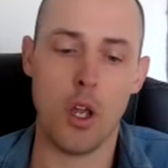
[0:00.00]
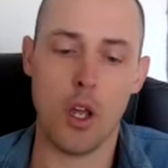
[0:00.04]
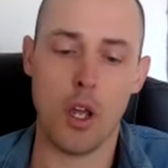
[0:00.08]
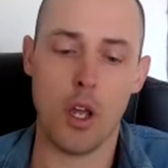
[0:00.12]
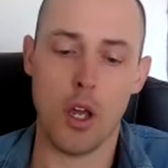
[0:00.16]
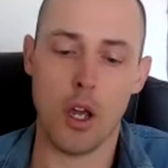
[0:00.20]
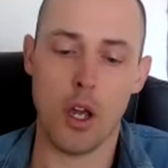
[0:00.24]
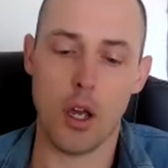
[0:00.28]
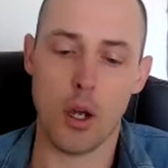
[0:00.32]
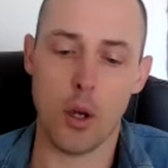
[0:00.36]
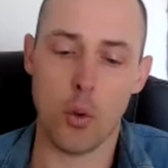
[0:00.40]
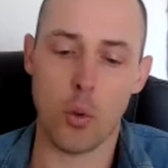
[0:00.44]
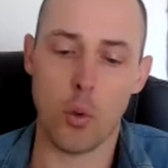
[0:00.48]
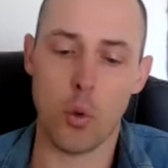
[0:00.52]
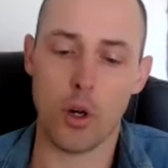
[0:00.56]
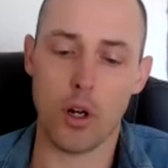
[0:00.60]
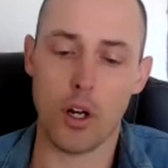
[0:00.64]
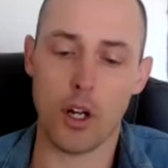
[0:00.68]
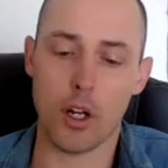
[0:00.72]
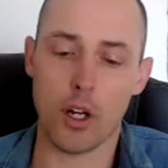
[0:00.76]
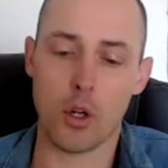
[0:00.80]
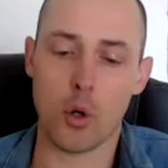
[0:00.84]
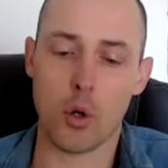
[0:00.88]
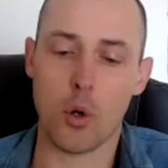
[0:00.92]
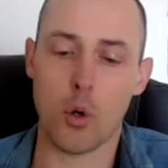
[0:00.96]
what
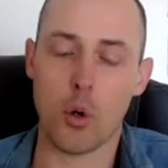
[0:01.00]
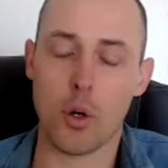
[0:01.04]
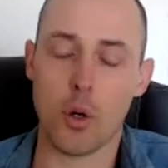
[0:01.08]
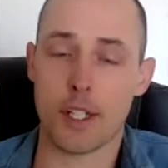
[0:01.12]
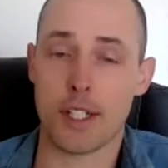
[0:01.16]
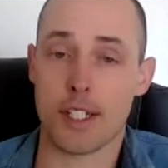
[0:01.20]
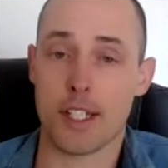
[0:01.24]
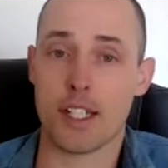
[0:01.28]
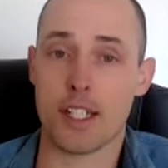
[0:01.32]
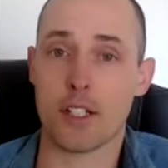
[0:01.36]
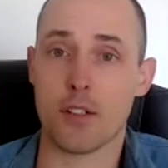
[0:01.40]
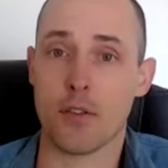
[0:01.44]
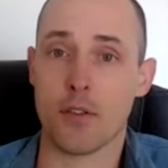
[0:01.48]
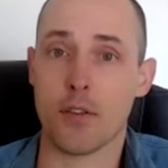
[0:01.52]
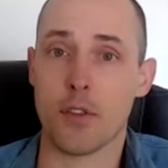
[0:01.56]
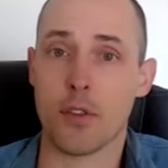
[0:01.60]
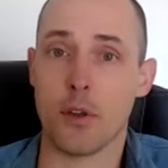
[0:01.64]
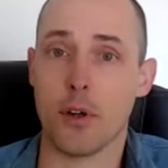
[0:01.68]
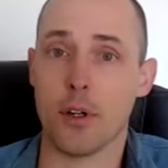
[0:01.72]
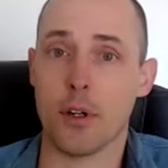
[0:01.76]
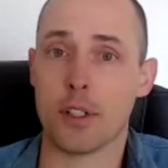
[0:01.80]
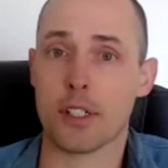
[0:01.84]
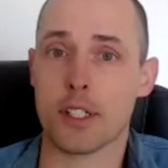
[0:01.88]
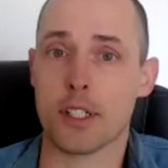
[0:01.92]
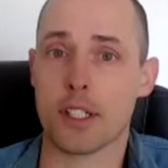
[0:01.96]
I call excessive
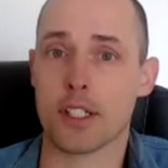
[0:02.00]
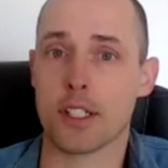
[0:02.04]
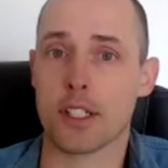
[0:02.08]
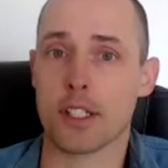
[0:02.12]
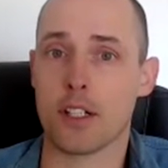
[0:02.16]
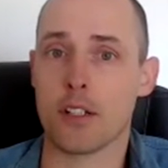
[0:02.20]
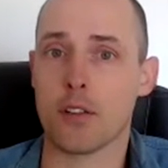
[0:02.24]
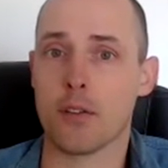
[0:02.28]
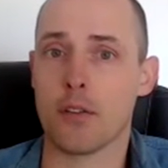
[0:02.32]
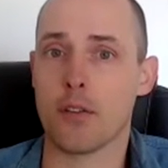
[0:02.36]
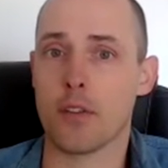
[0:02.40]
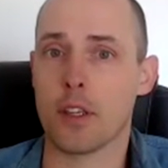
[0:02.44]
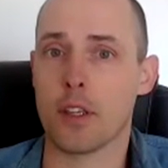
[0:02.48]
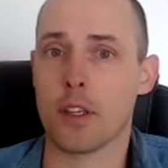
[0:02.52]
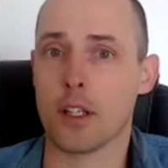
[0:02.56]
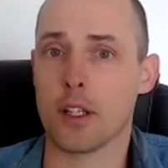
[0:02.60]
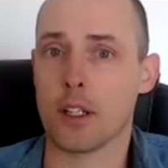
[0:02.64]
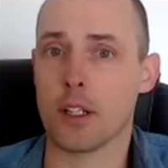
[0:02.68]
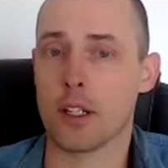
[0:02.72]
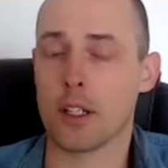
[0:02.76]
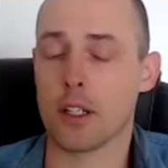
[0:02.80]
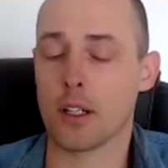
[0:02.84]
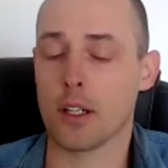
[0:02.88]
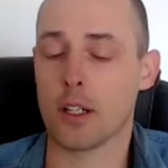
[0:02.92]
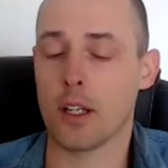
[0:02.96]
thoughts, excessive
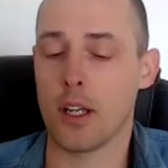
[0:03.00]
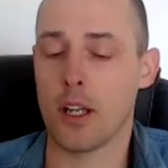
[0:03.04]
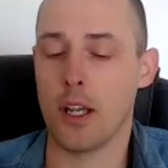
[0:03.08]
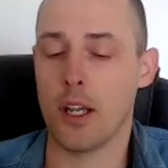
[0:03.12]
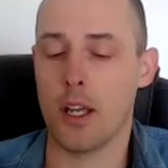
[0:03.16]
thinking.